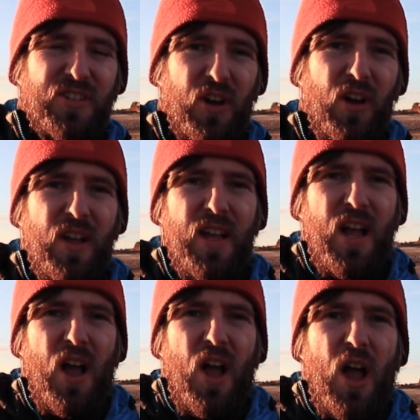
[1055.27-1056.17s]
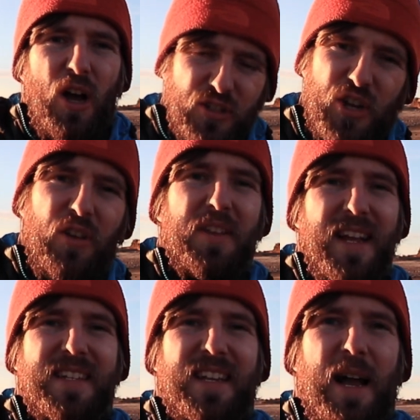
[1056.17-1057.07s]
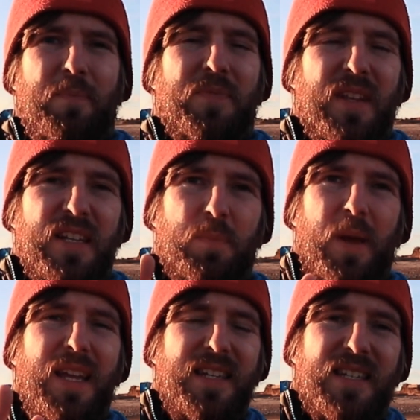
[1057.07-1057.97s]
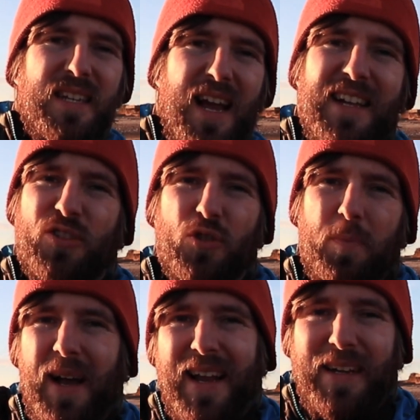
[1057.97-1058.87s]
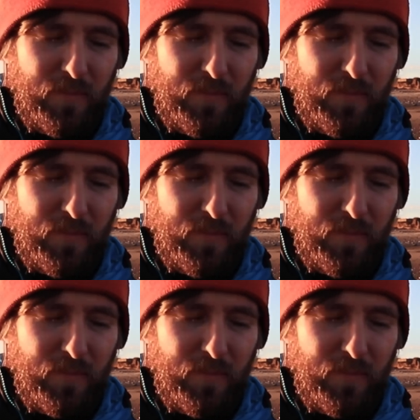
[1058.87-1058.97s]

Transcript: So until the next time, it's peace and goodbye.